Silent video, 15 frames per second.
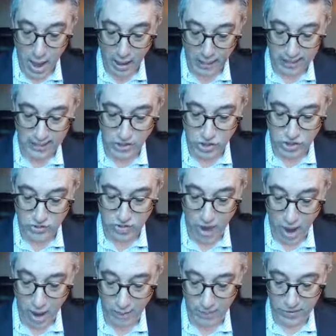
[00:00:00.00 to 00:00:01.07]
Alicia
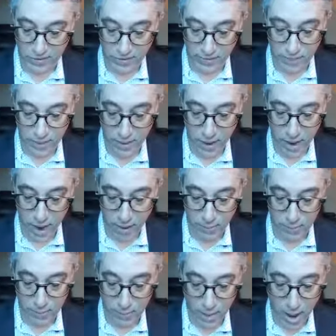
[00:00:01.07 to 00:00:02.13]
Thomas. Uh,
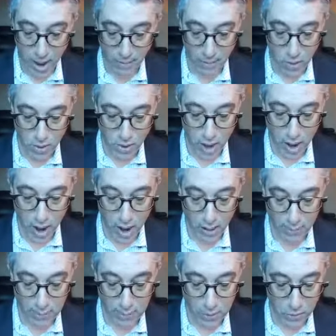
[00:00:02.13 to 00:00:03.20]
Hi, Marc.
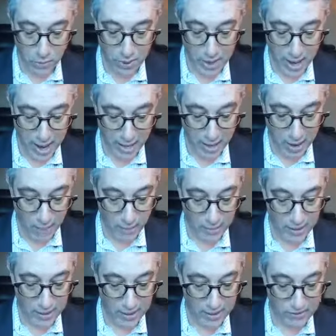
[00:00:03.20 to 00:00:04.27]
I'm building a
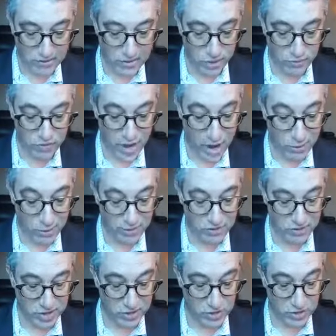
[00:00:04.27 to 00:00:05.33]
company that sells hair
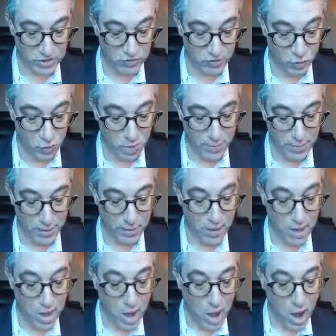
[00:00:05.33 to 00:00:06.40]
extensions for women.
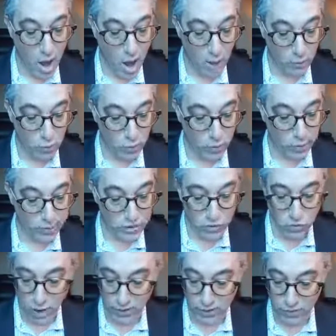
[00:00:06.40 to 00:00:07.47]
I'm really
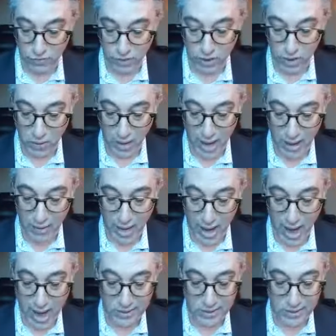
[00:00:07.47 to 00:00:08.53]
trying to figure out
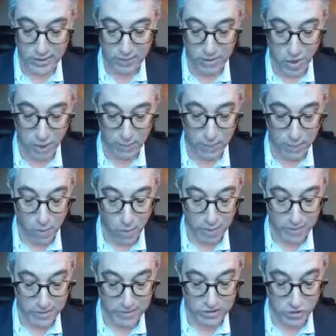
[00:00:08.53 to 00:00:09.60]
how to develop a
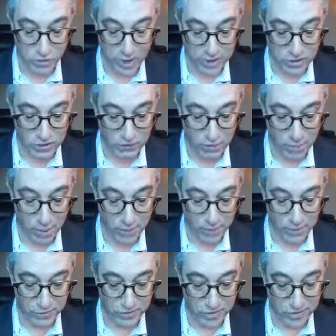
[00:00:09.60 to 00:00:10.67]
marketing strategy for my
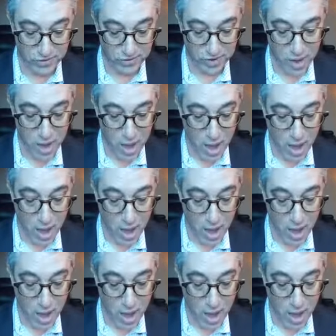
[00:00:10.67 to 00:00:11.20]
business.